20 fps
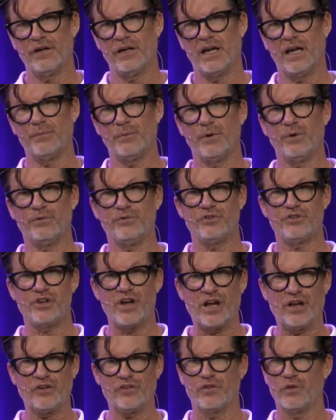and we've
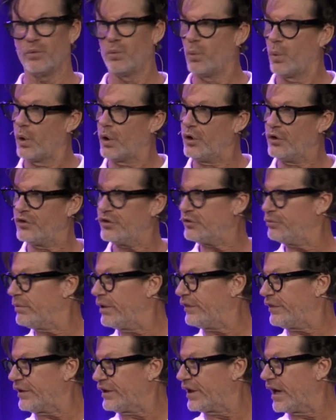changed the
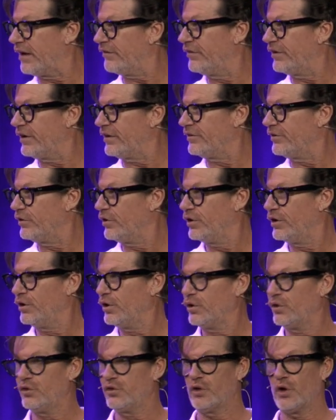wordsmithing of it
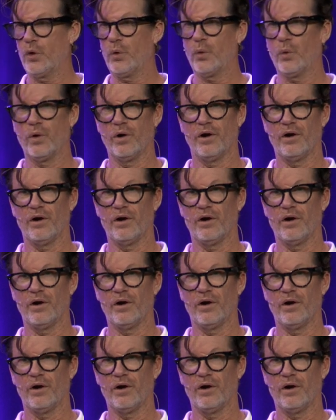so